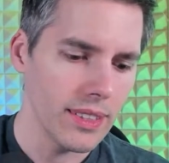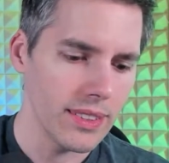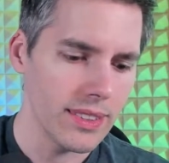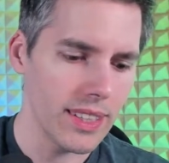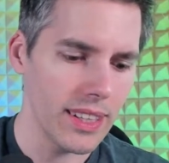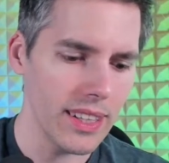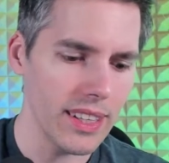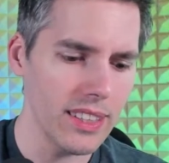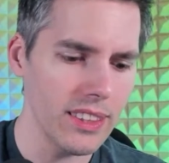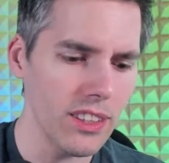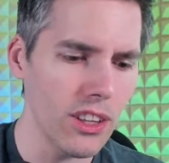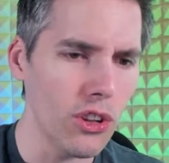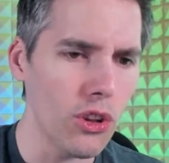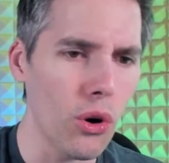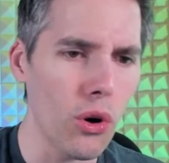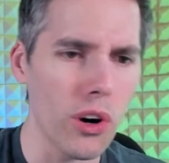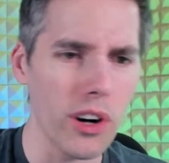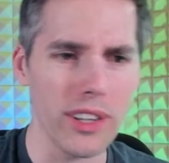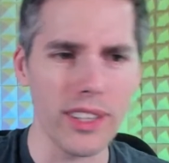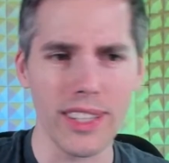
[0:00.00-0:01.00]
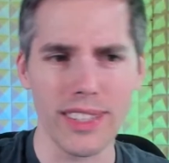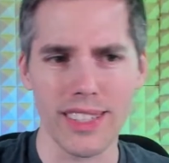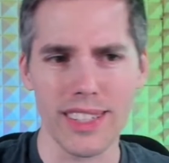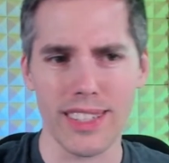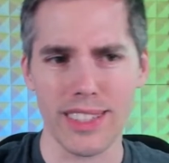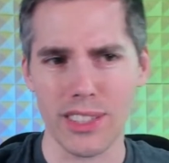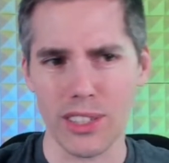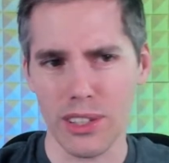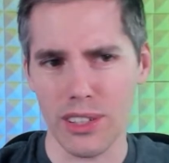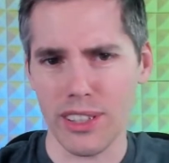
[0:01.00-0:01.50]
In the lore, does
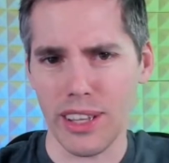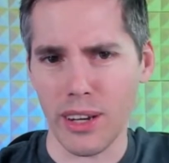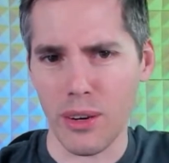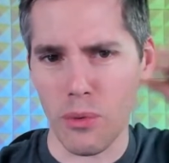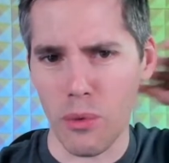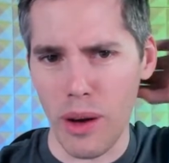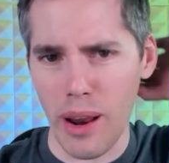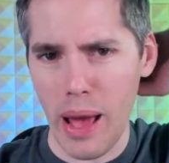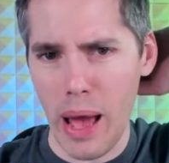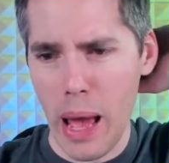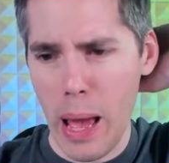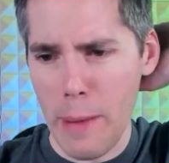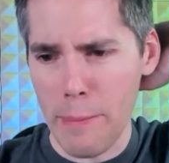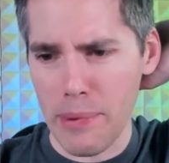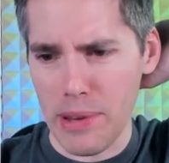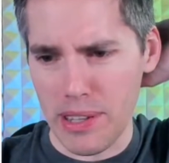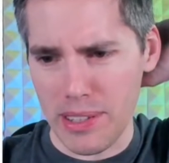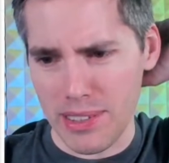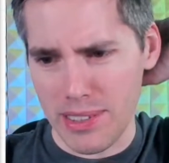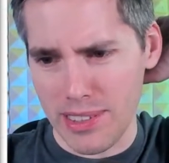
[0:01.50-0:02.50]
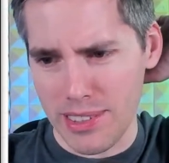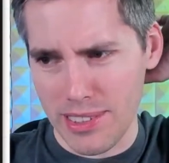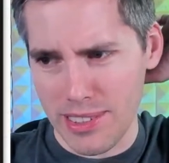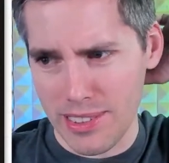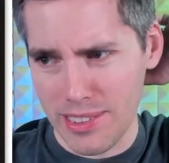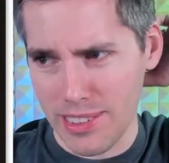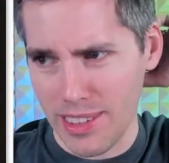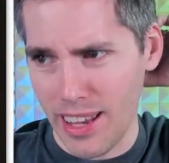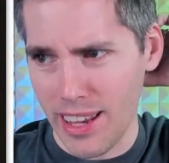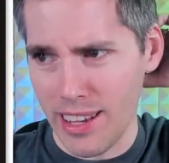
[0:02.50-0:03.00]
it do, like, what
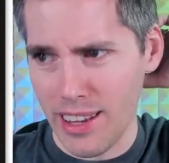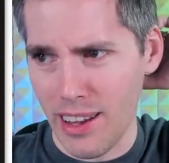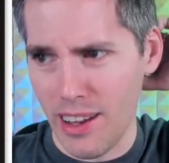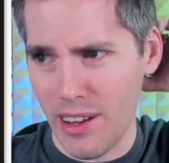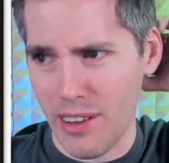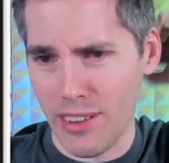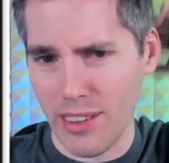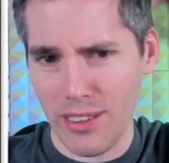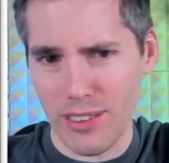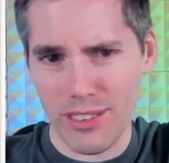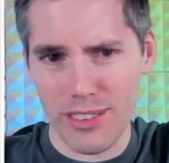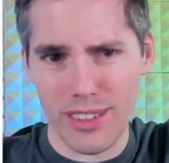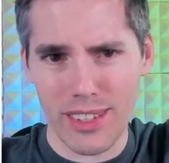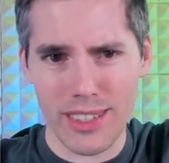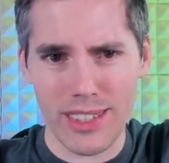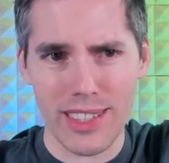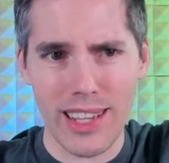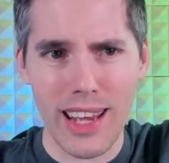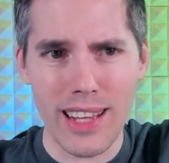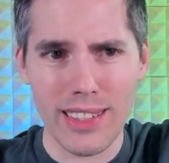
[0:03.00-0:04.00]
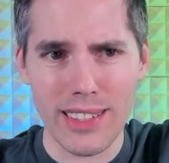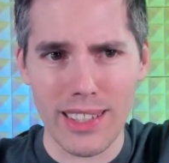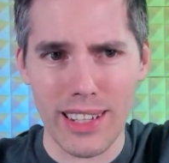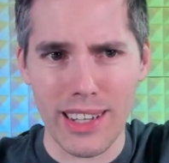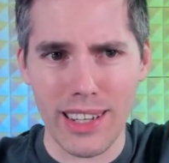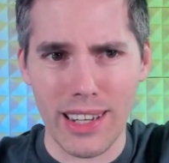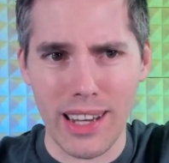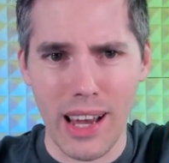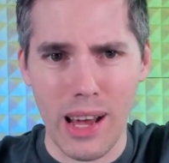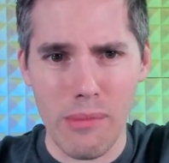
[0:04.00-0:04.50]
happens? Like, the sun's
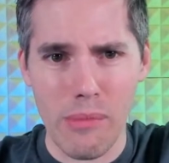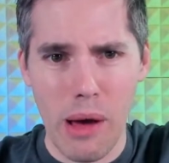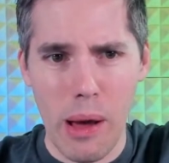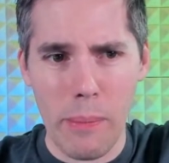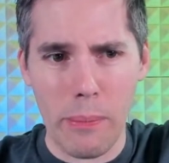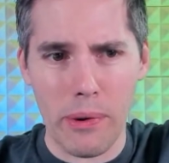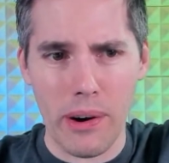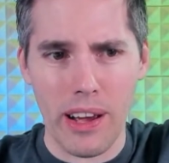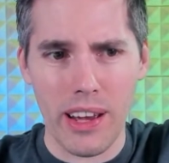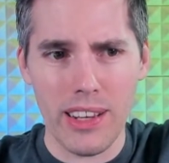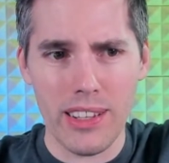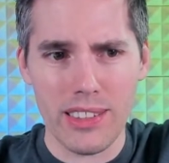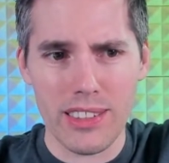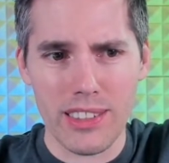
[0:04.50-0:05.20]
gonna come up, right?